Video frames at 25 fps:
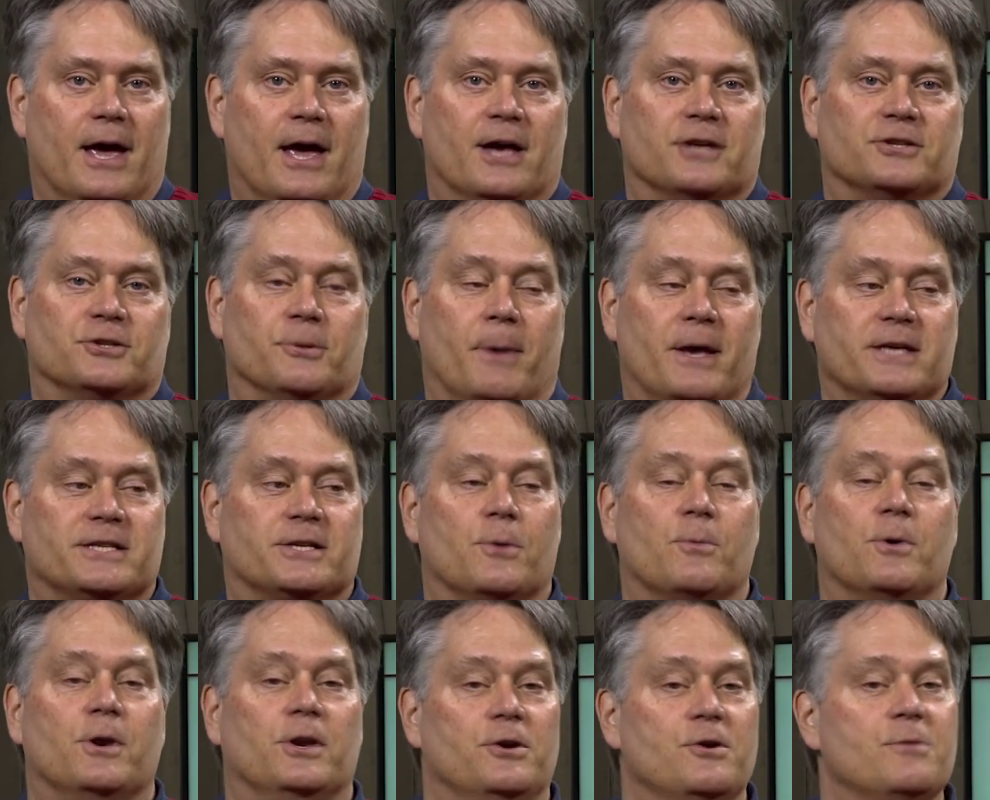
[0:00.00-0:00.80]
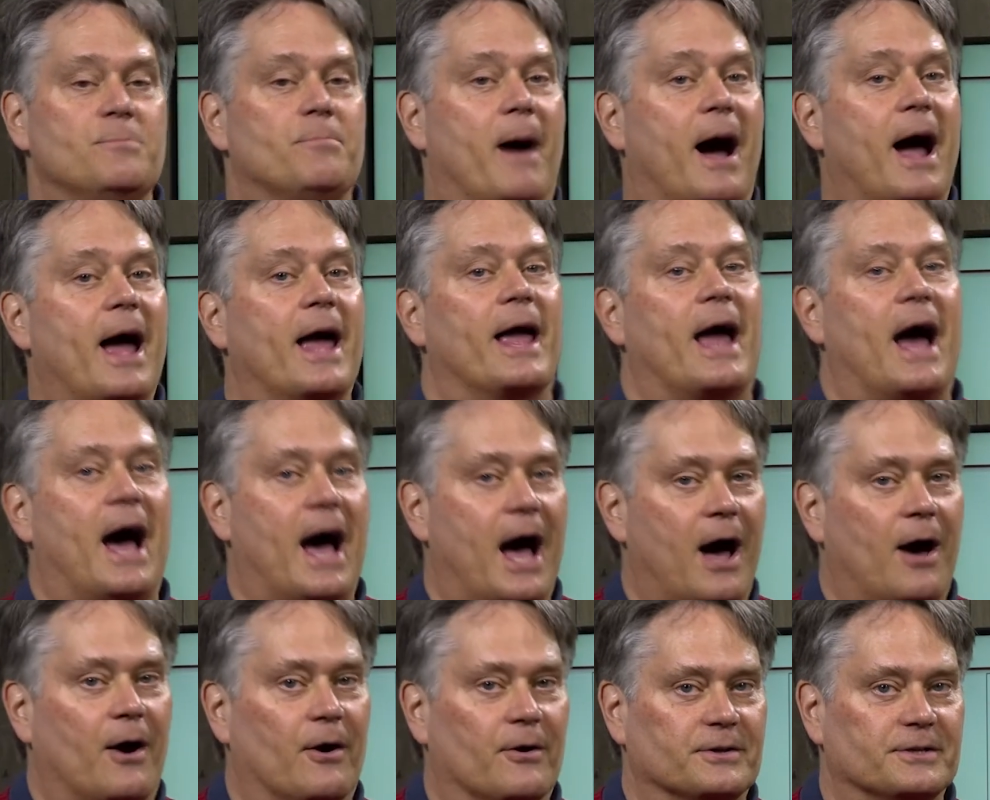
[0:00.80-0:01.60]
So basically, when you're buying a
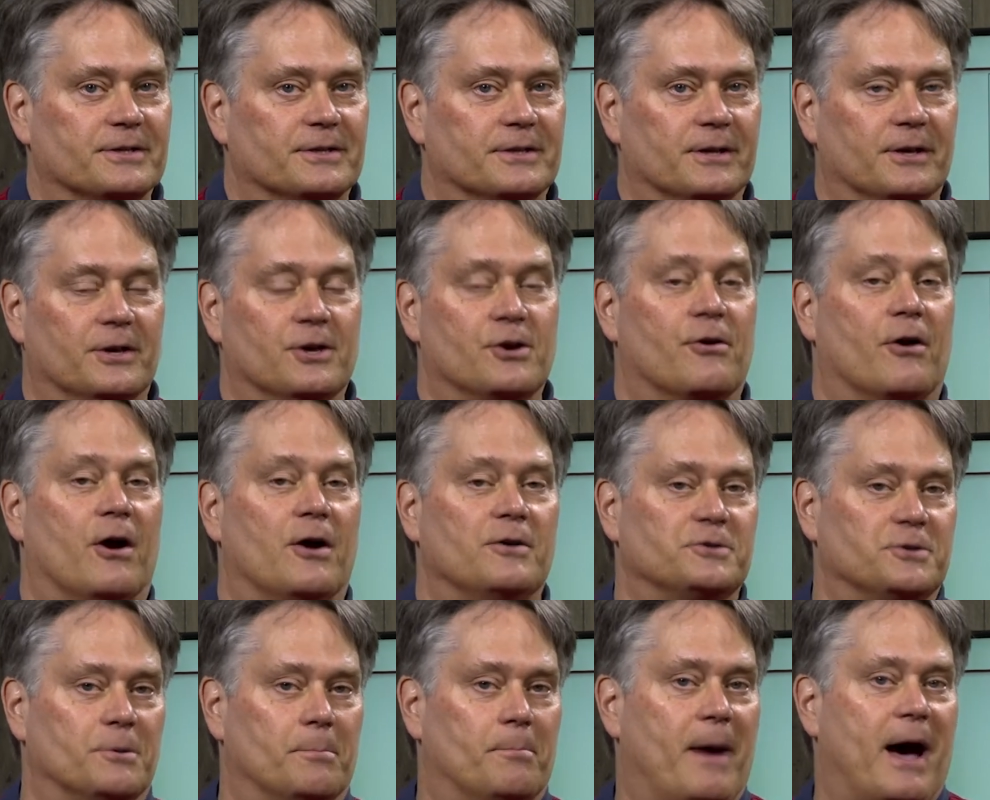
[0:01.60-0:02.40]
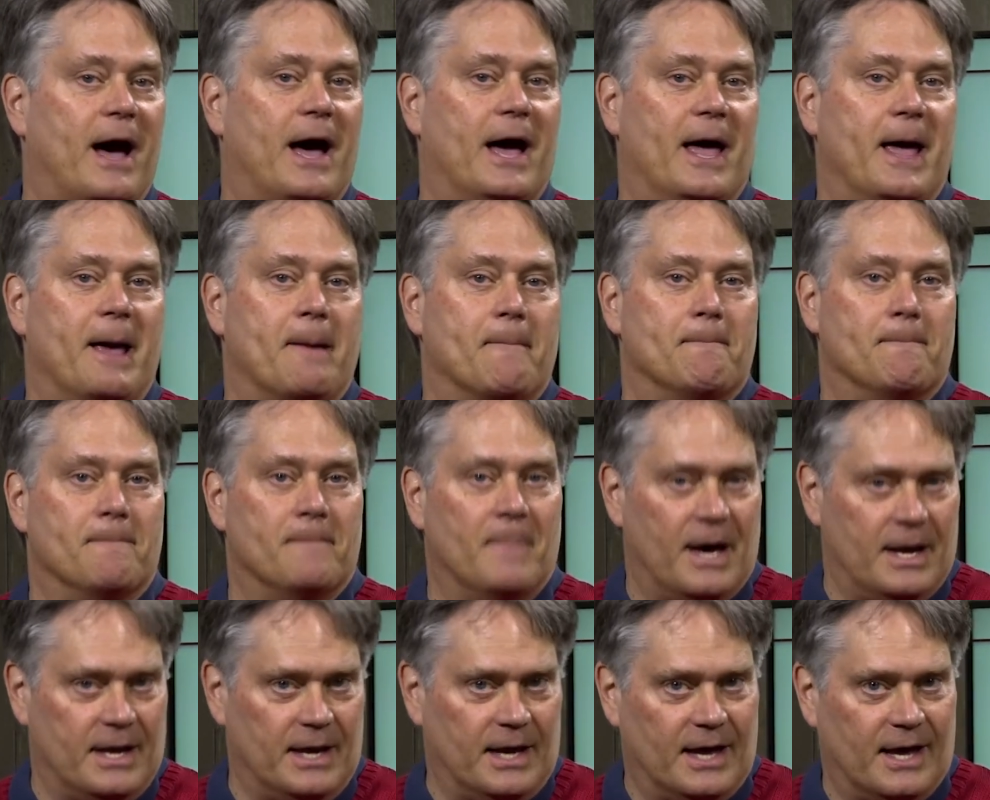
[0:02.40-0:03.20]
house, you're also buying
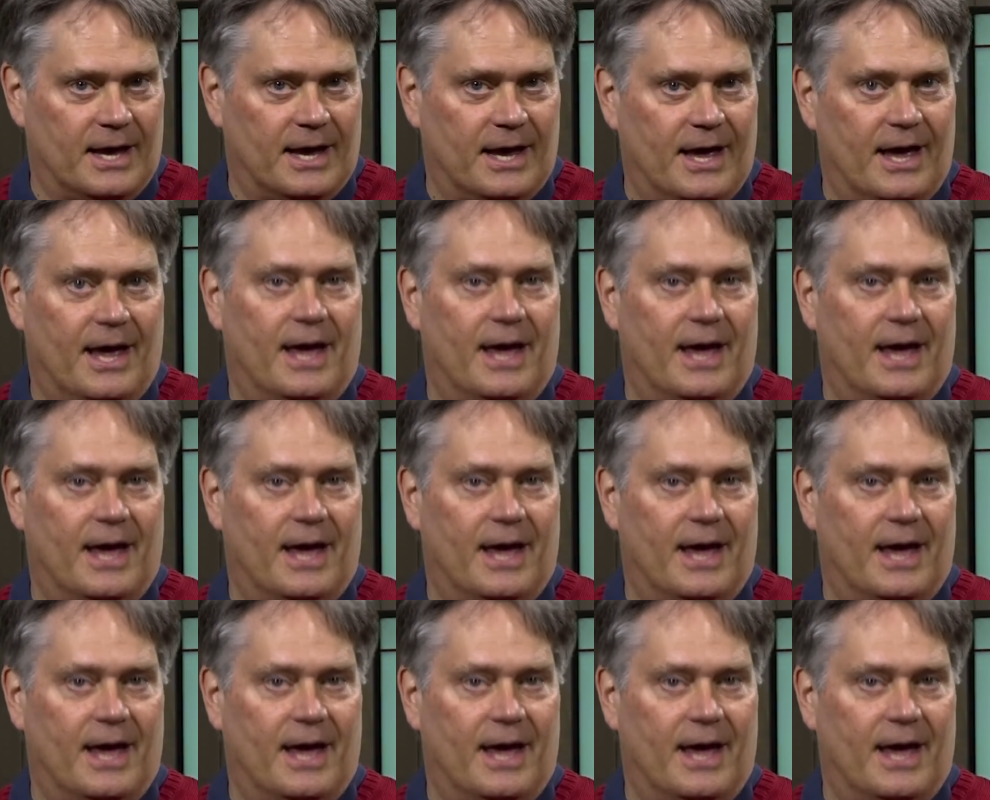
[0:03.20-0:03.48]
money.